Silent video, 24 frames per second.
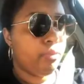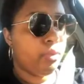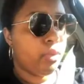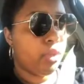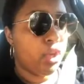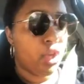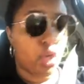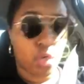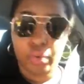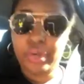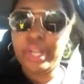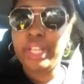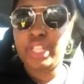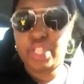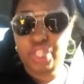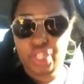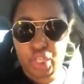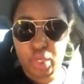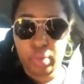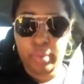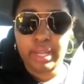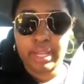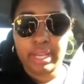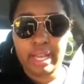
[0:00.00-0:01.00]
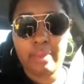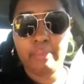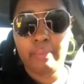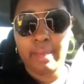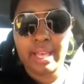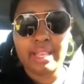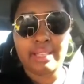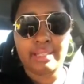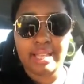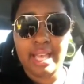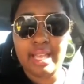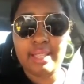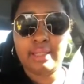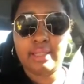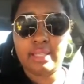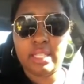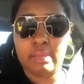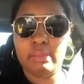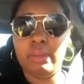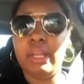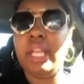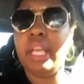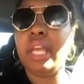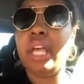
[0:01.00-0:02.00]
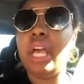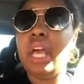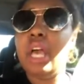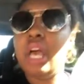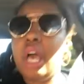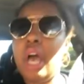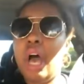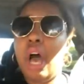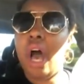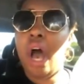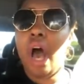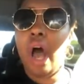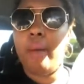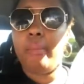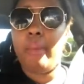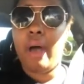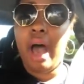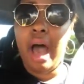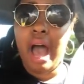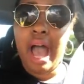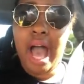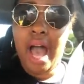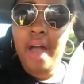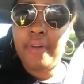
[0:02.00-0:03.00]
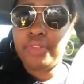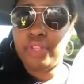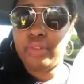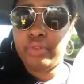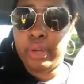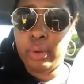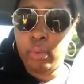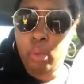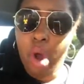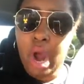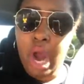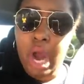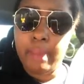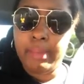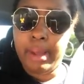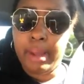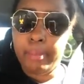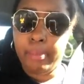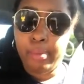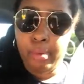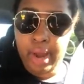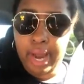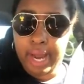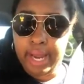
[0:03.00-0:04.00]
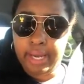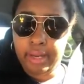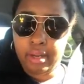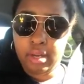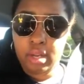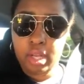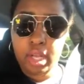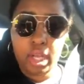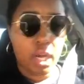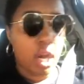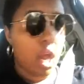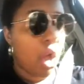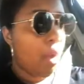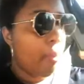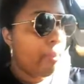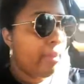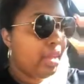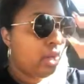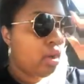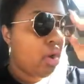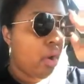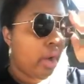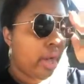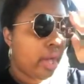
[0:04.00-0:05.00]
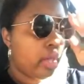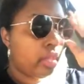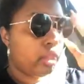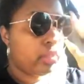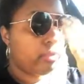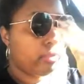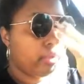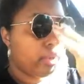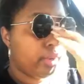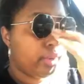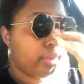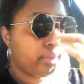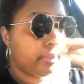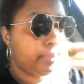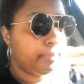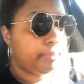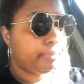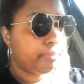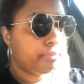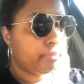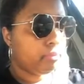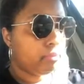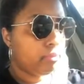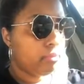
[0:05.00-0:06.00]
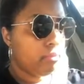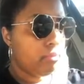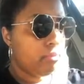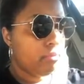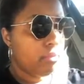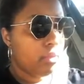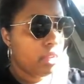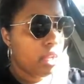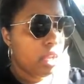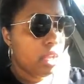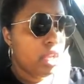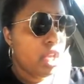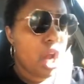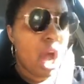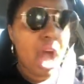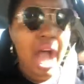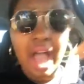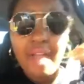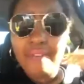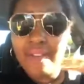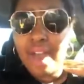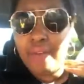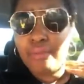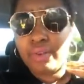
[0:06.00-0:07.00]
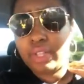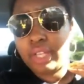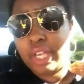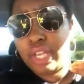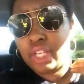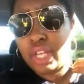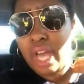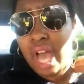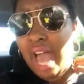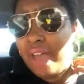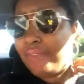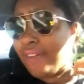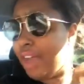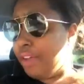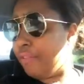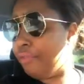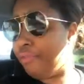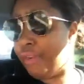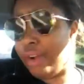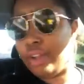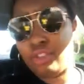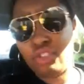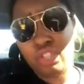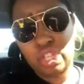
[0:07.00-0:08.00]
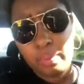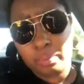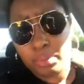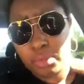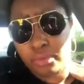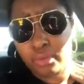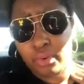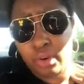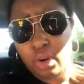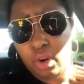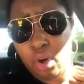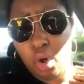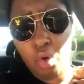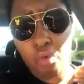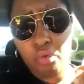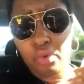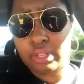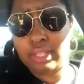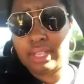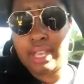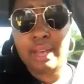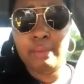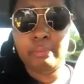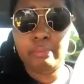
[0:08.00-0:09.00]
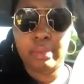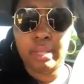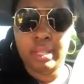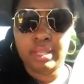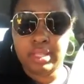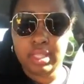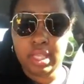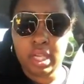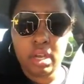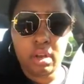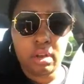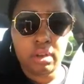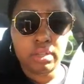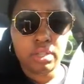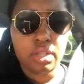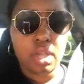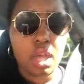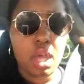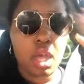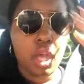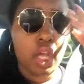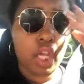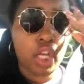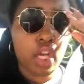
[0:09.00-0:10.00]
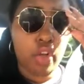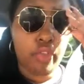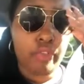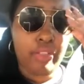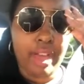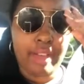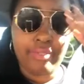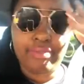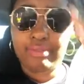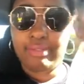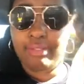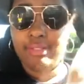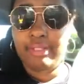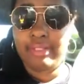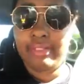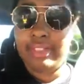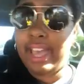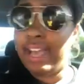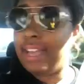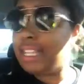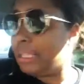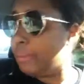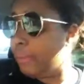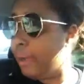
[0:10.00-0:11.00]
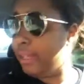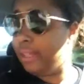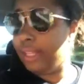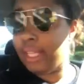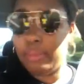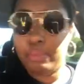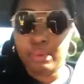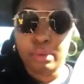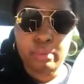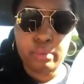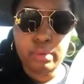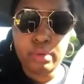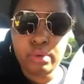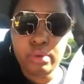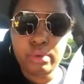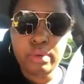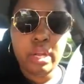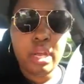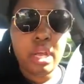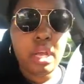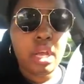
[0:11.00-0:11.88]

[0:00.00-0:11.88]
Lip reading: grease to it. It makes sense to me. I have to rewire my brain. Me going through. I've had friendships for over 10 plus years. That, thanks to my Libra moon,